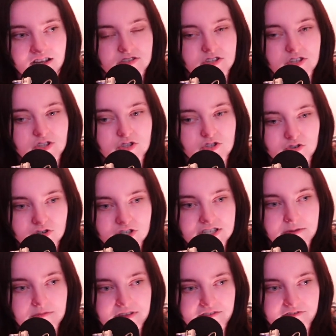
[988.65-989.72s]
to do
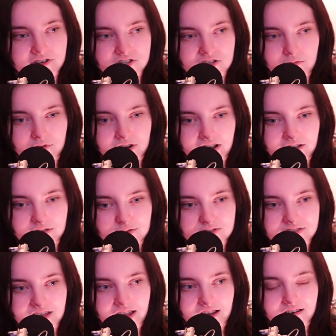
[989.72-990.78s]
something for someone else,
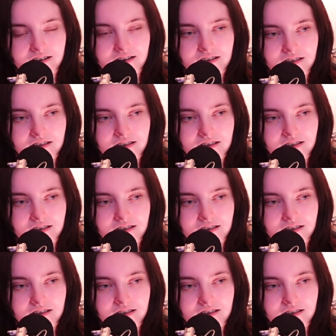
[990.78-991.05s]
then